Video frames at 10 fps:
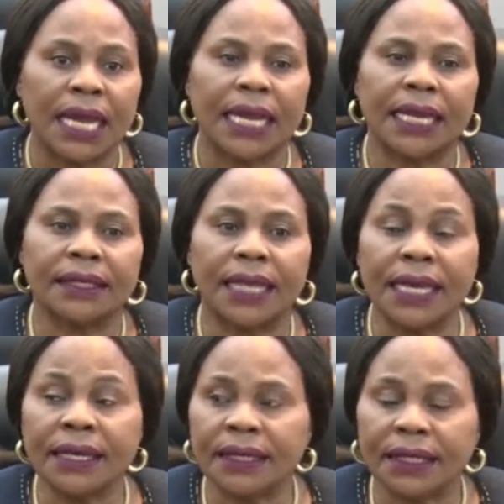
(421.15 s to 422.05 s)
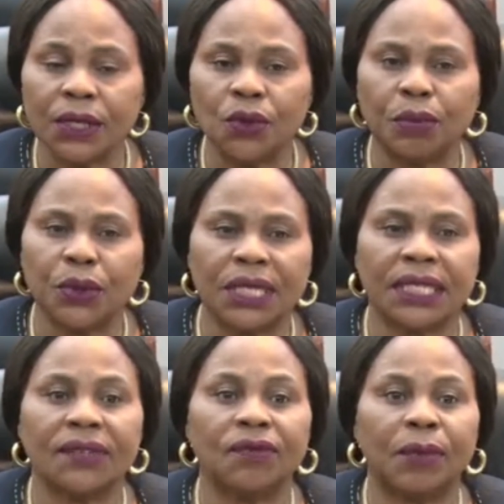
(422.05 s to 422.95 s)
as they instill
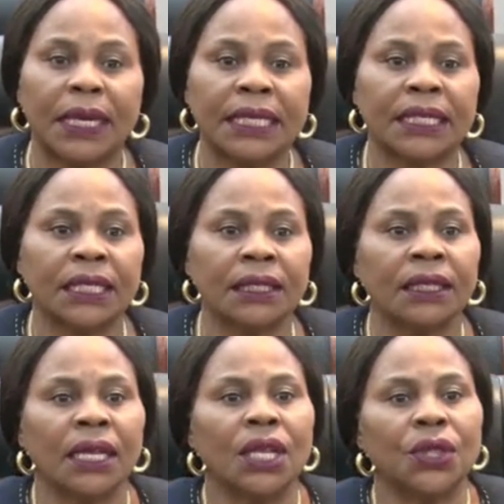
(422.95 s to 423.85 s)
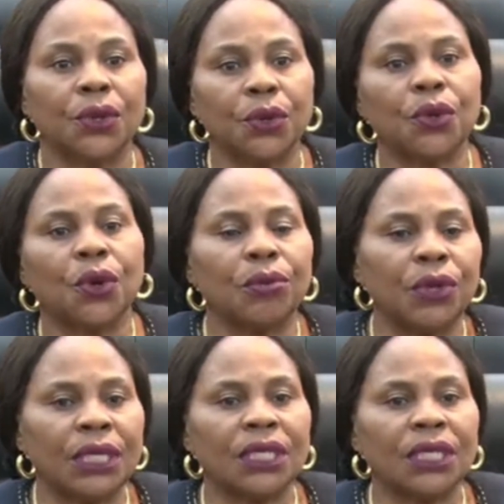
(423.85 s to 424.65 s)
positive parenting through community